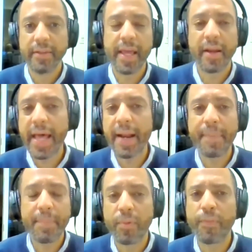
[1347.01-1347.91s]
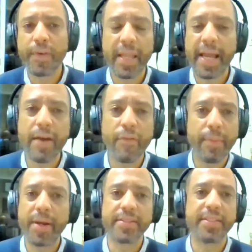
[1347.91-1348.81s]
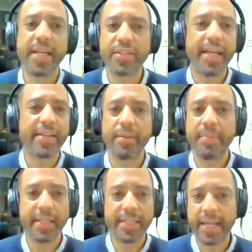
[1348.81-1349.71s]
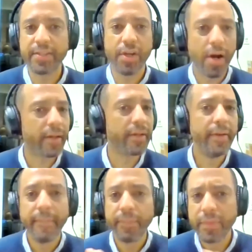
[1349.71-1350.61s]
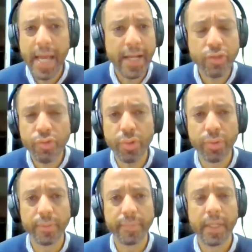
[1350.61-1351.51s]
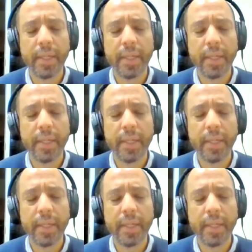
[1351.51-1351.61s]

that a lot of people feel like every presentation has to be a TED Talk. Not true.